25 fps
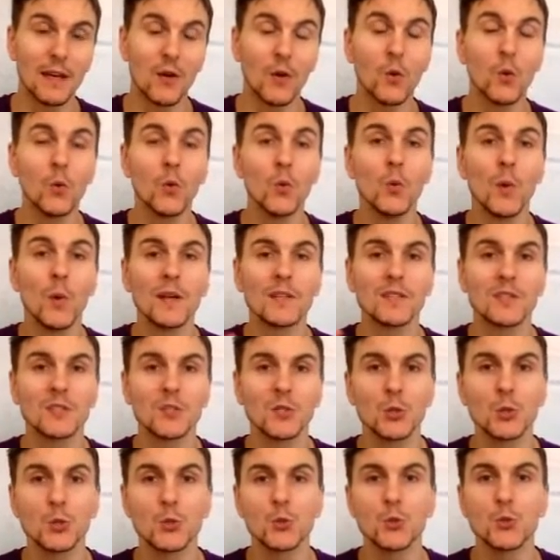Où est-ce
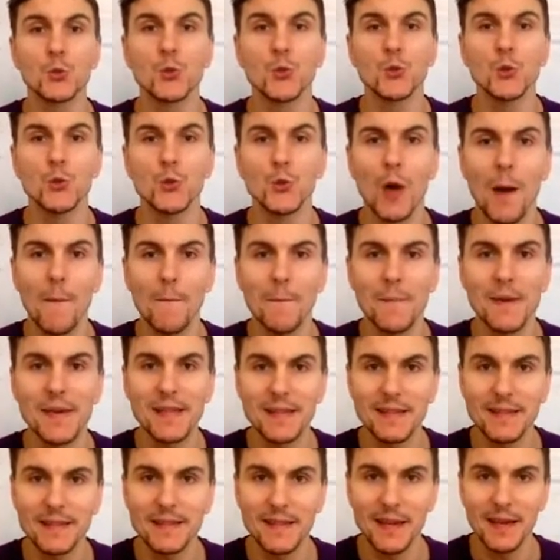que tu
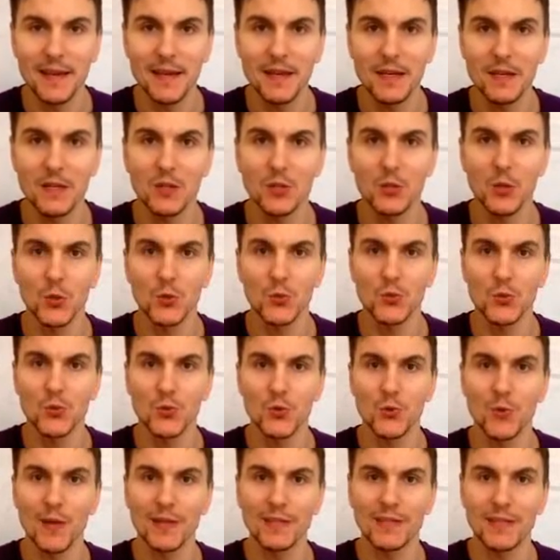habitais quand
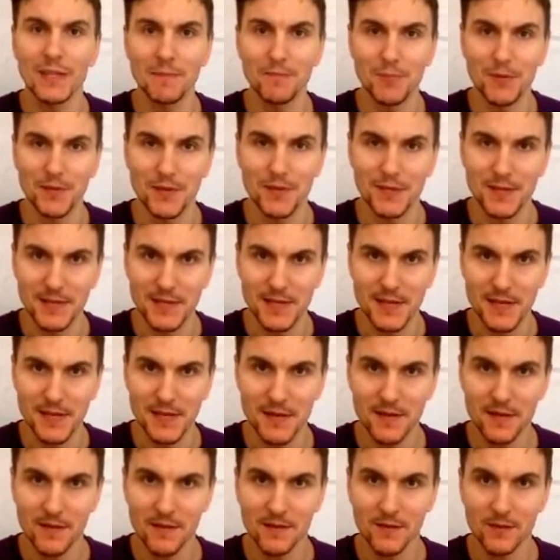tu étais
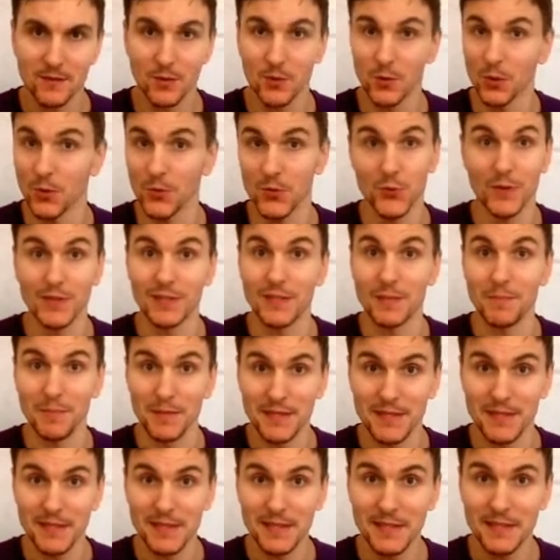petit? Or quand tu étais
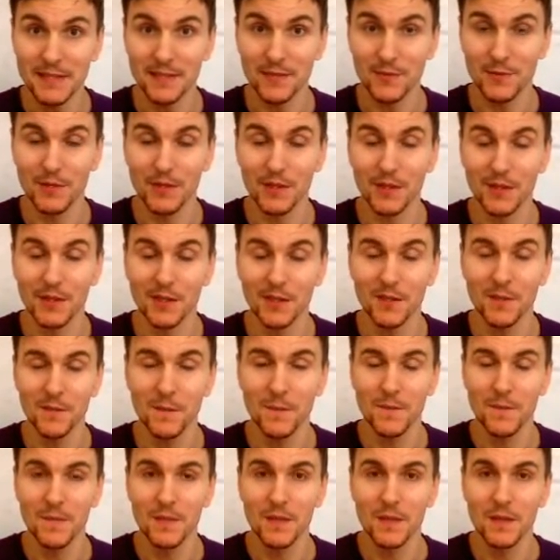petite with a girl?
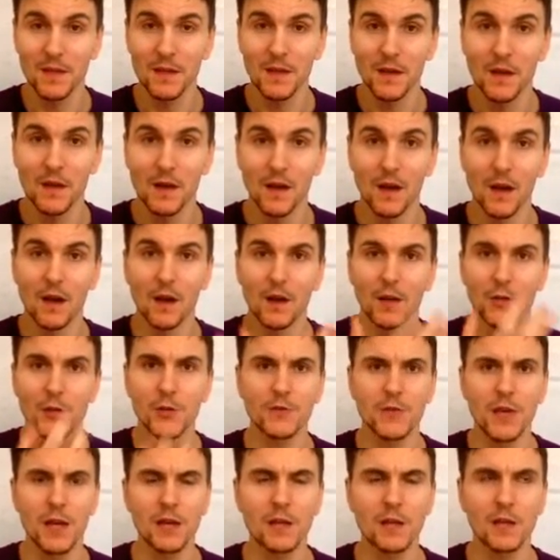
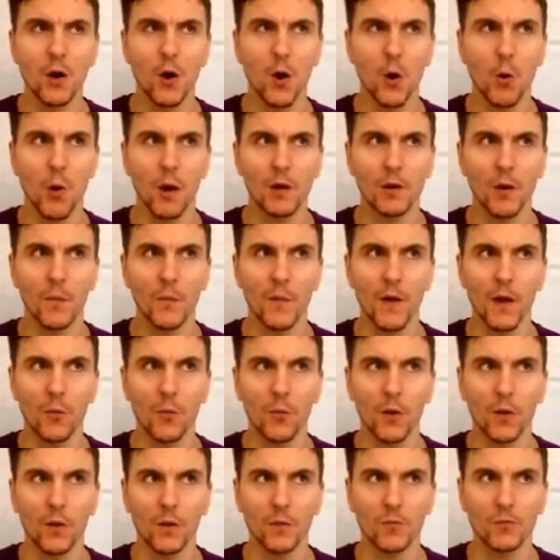You'd then go, oh, I got that
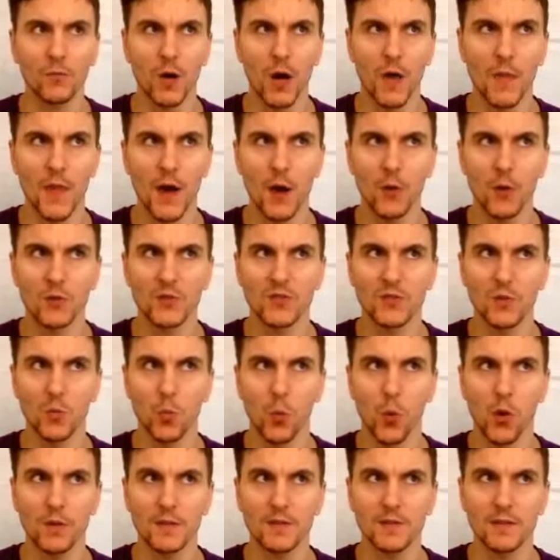one, right, that was the
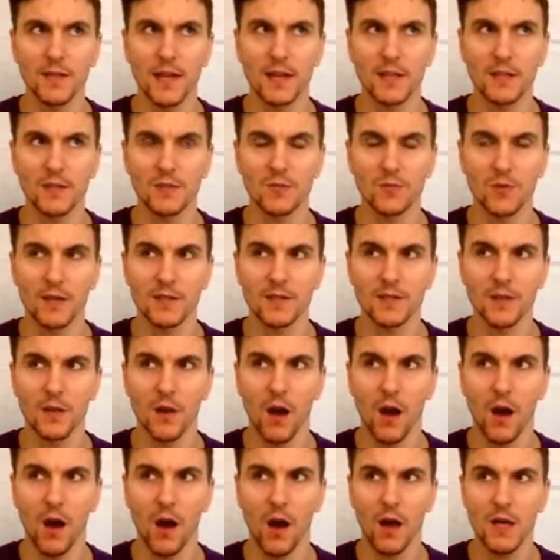was tense, right, so
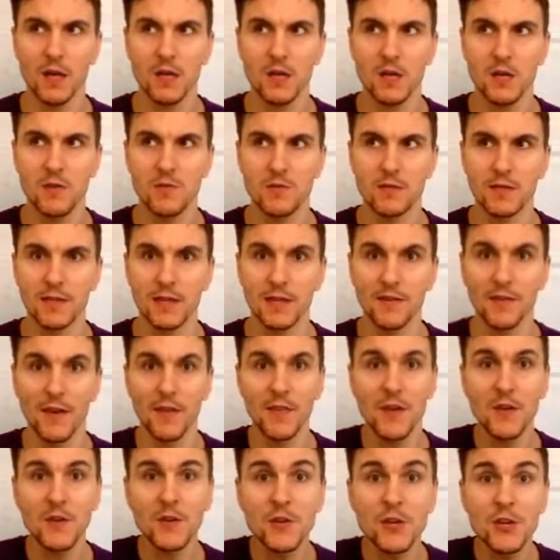I used to live. And
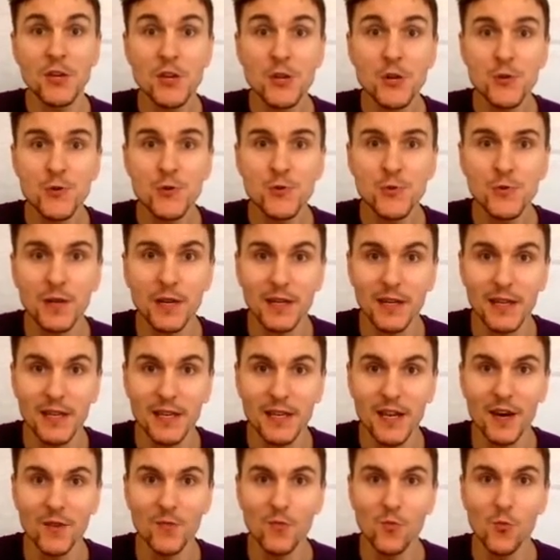then
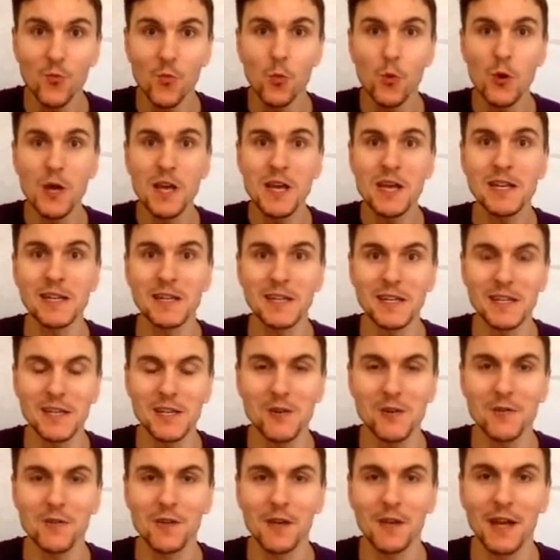newly and weirdly,
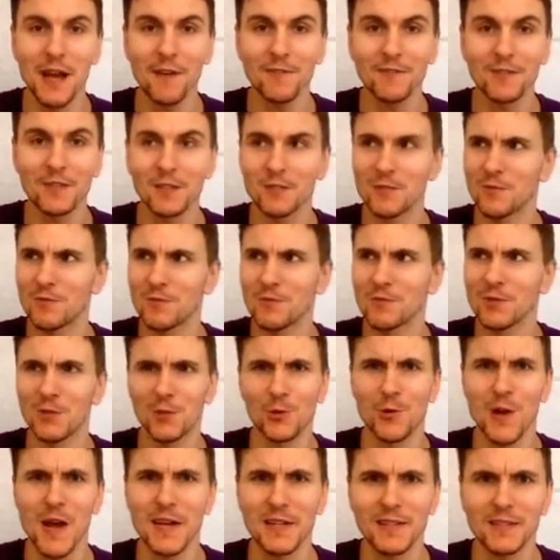you then have to
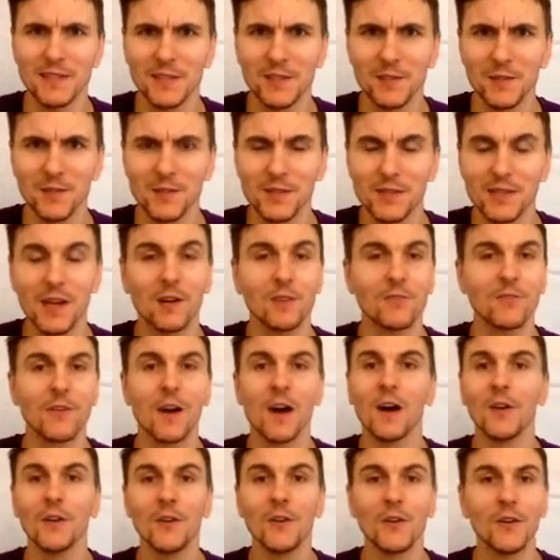create it yourself.
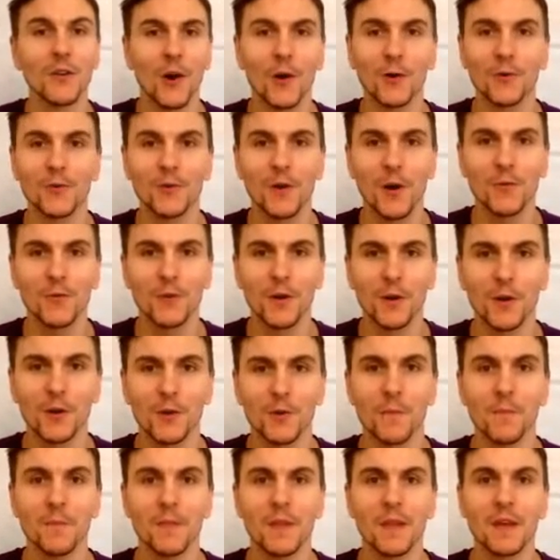No, no,
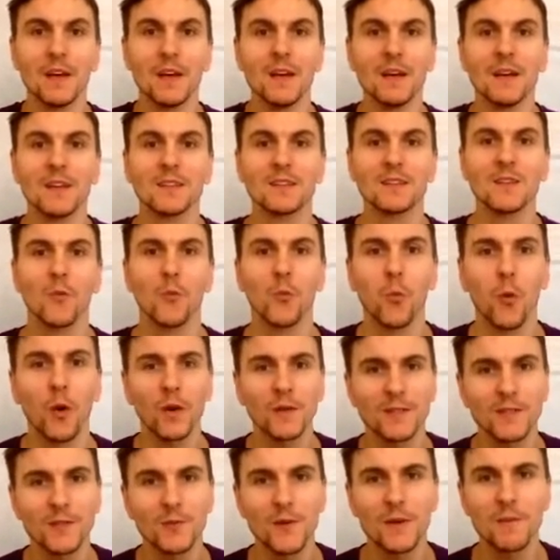no. So
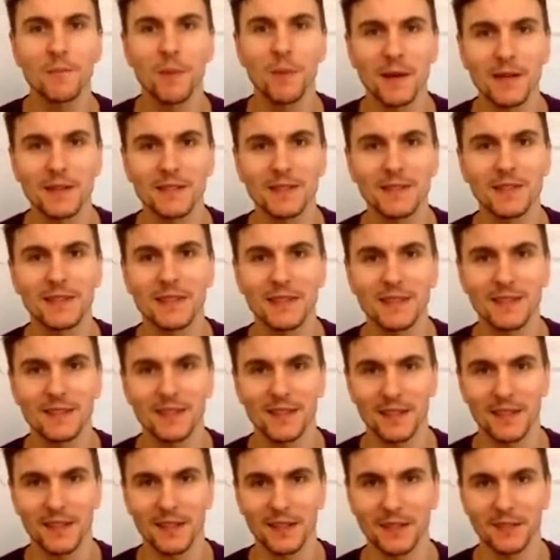what are we basically
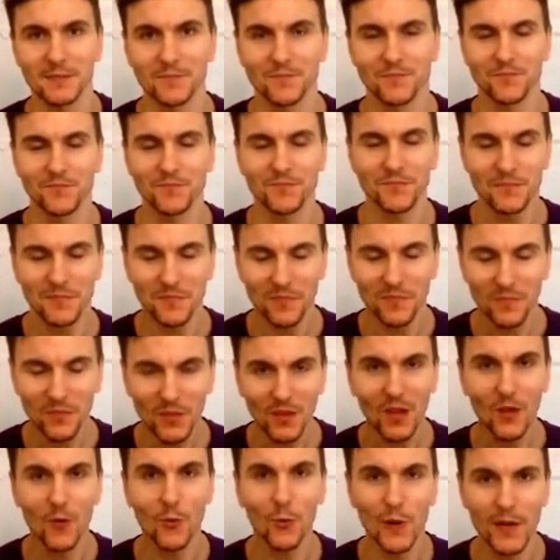saying?
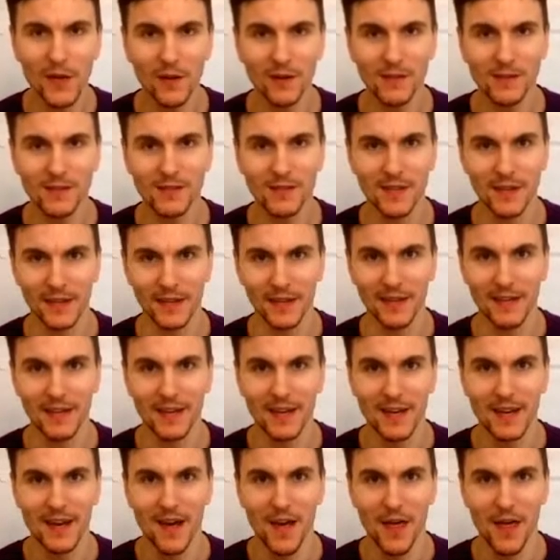We are saying
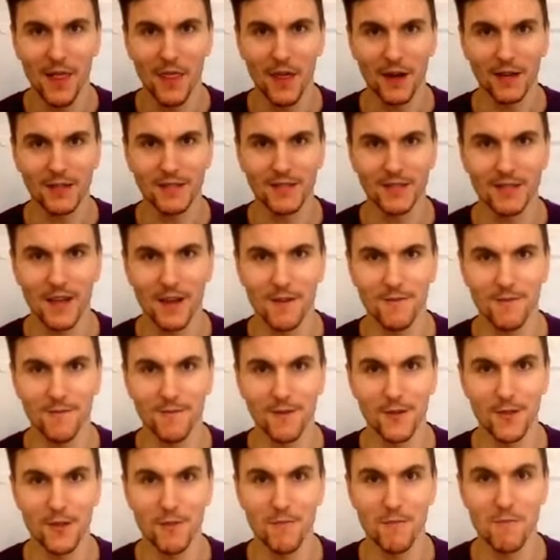that
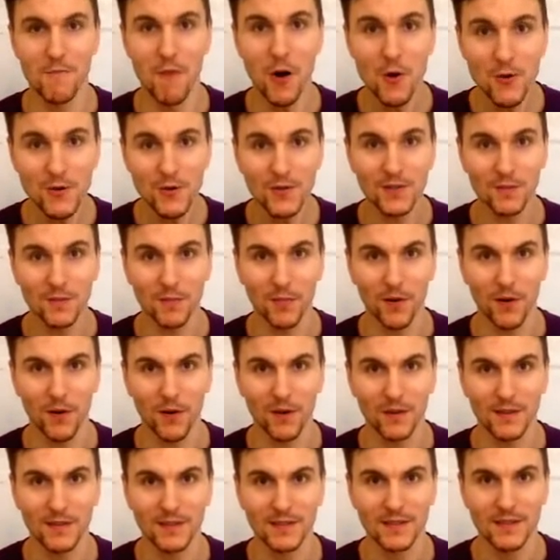for the most
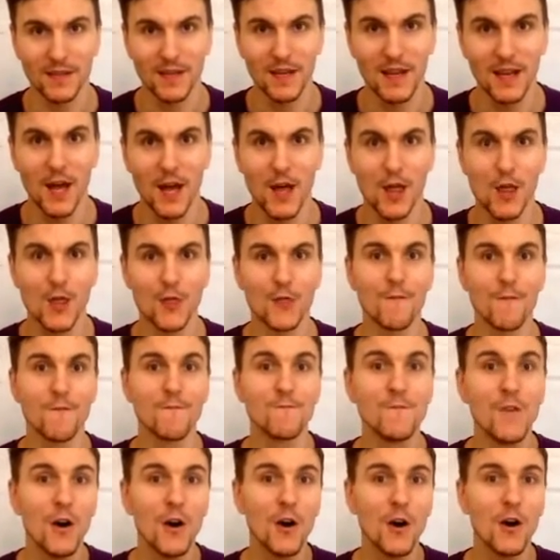part, the
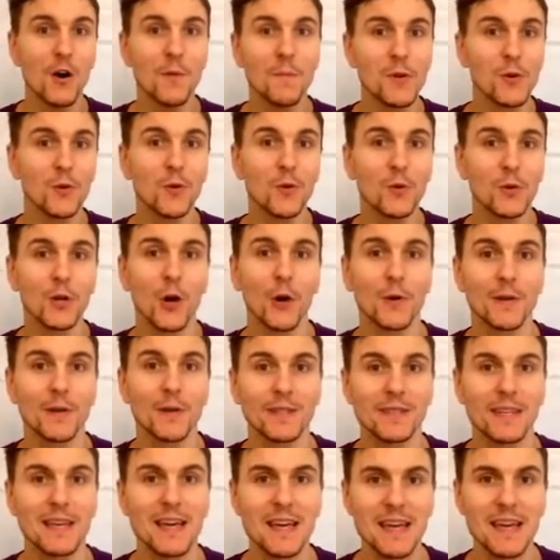verb you're going
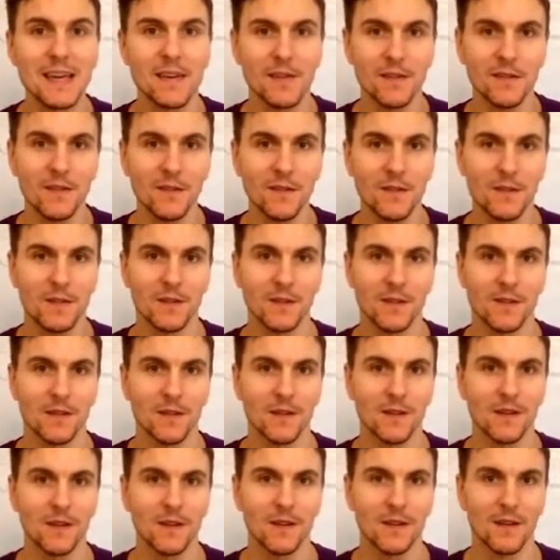to hear
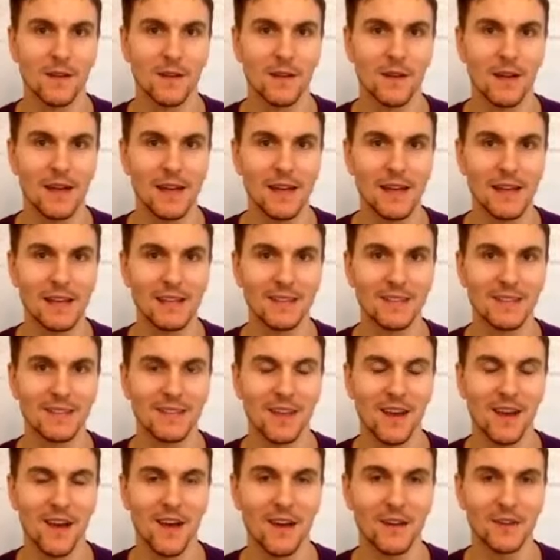
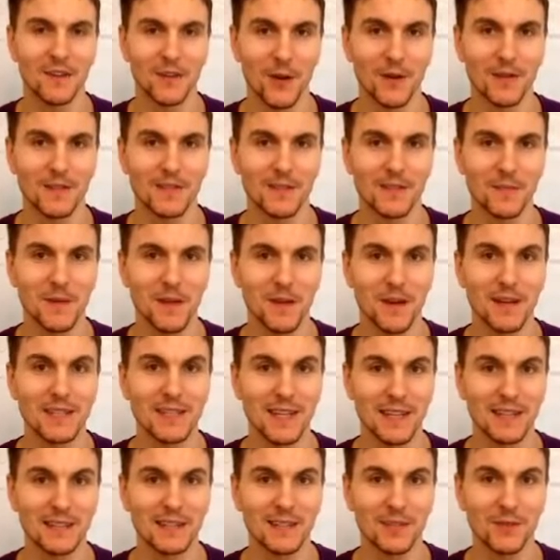is going to be
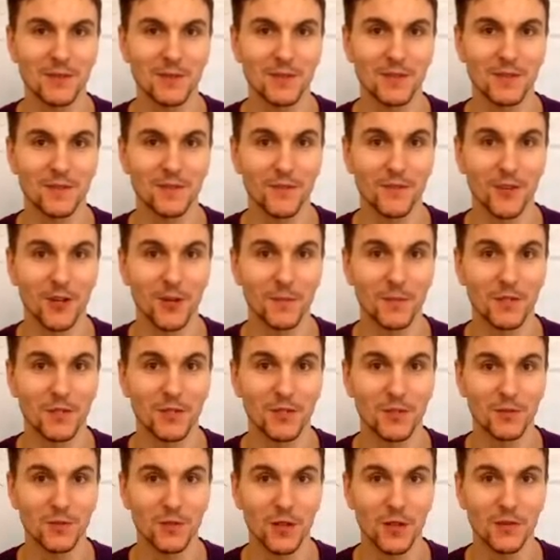identical to the verb that
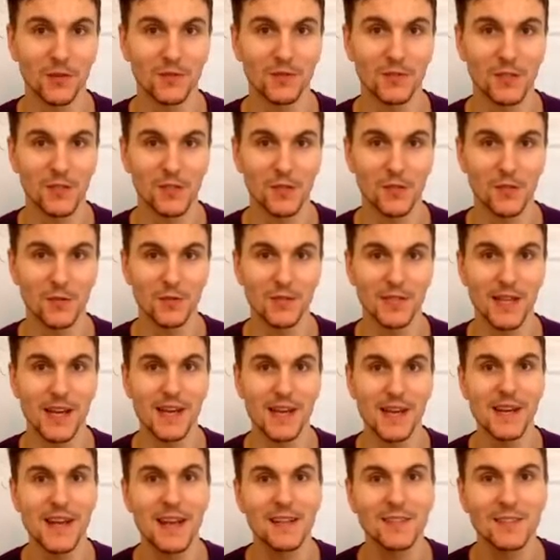you're going to use.
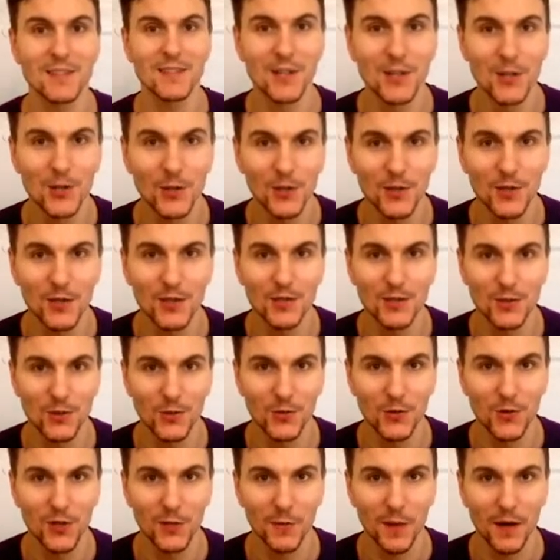Let's look and
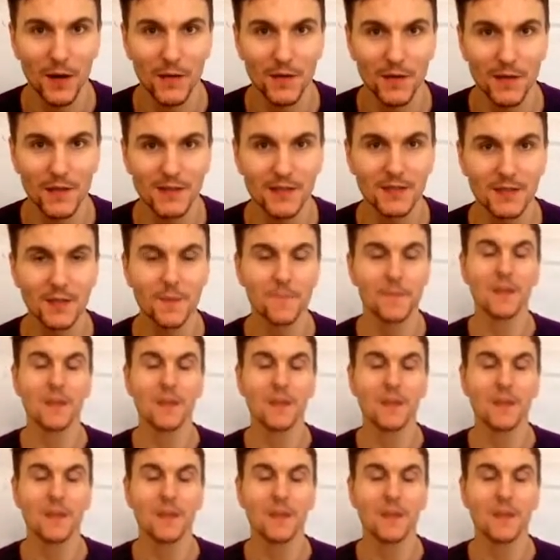talk about this.